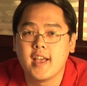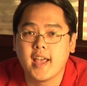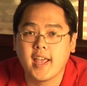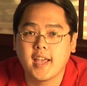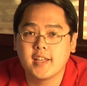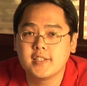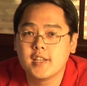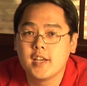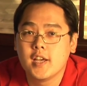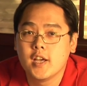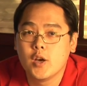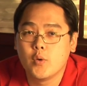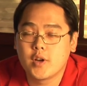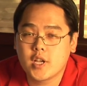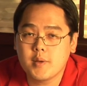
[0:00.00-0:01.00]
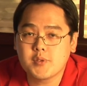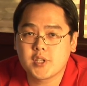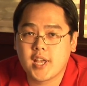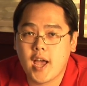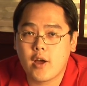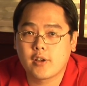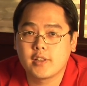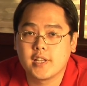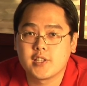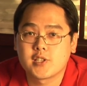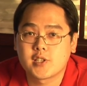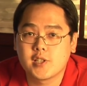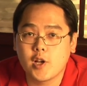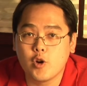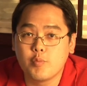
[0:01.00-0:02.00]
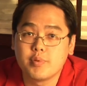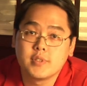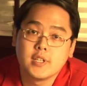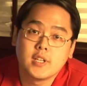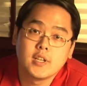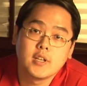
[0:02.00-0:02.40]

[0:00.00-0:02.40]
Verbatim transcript: And when it comes to calculate slope,